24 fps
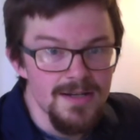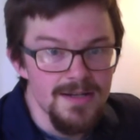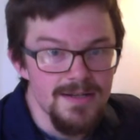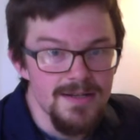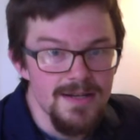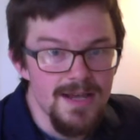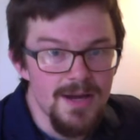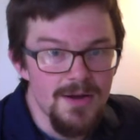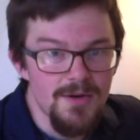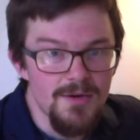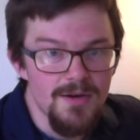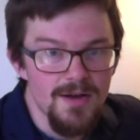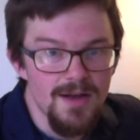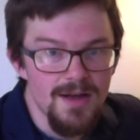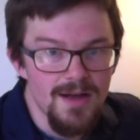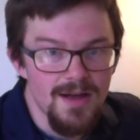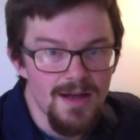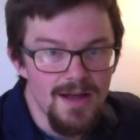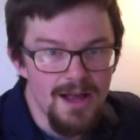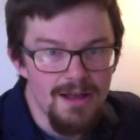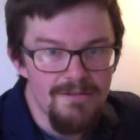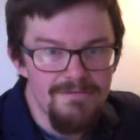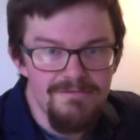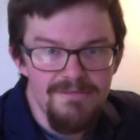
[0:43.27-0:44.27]
Now,
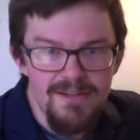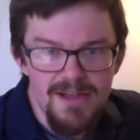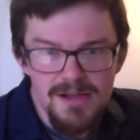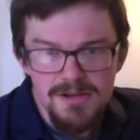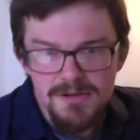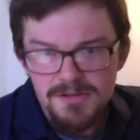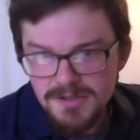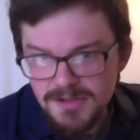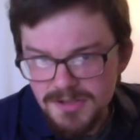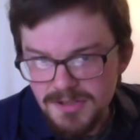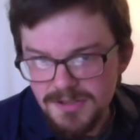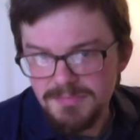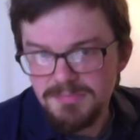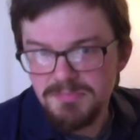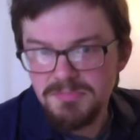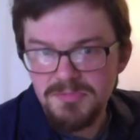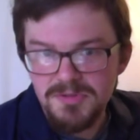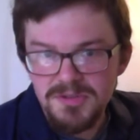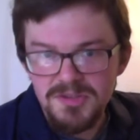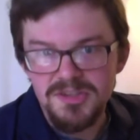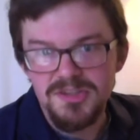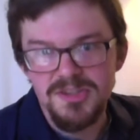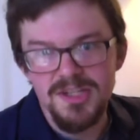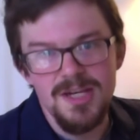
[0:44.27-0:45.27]
I found a
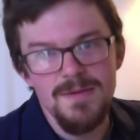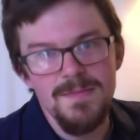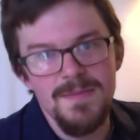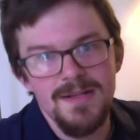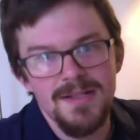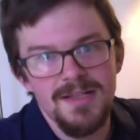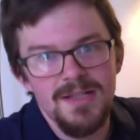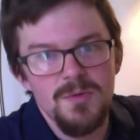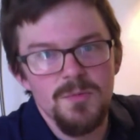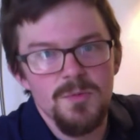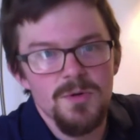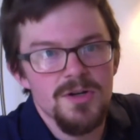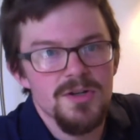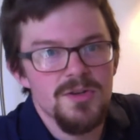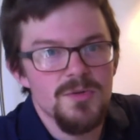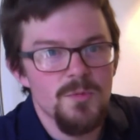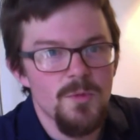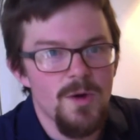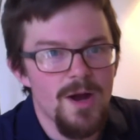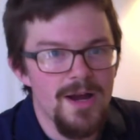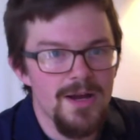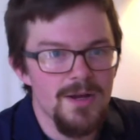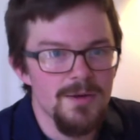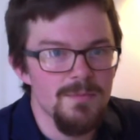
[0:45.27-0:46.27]
seemingly
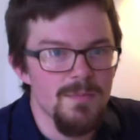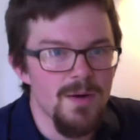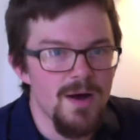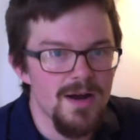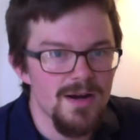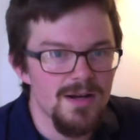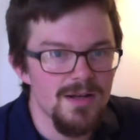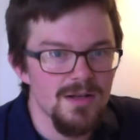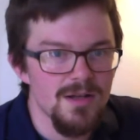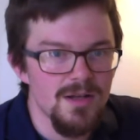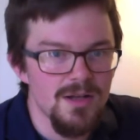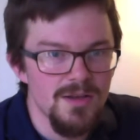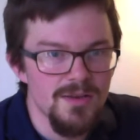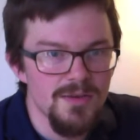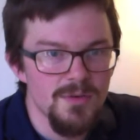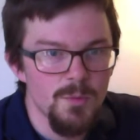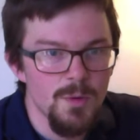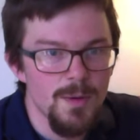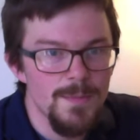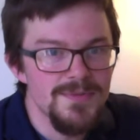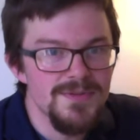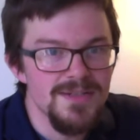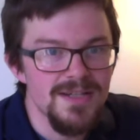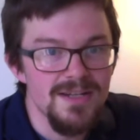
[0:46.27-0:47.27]
worthwhile model on the
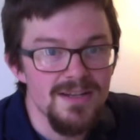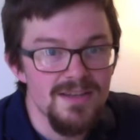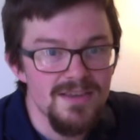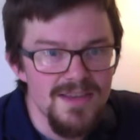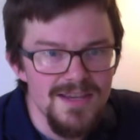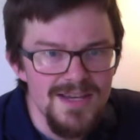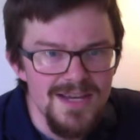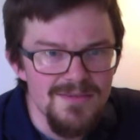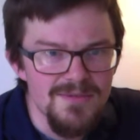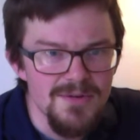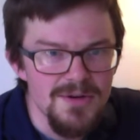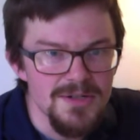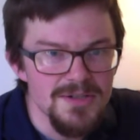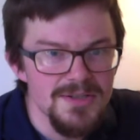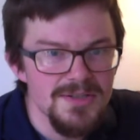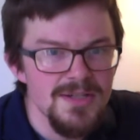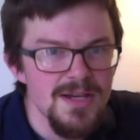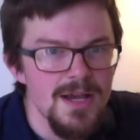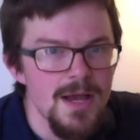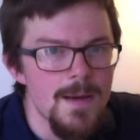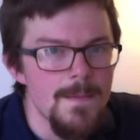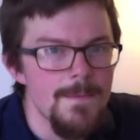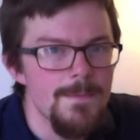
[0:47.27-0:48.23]
website Thingiverse,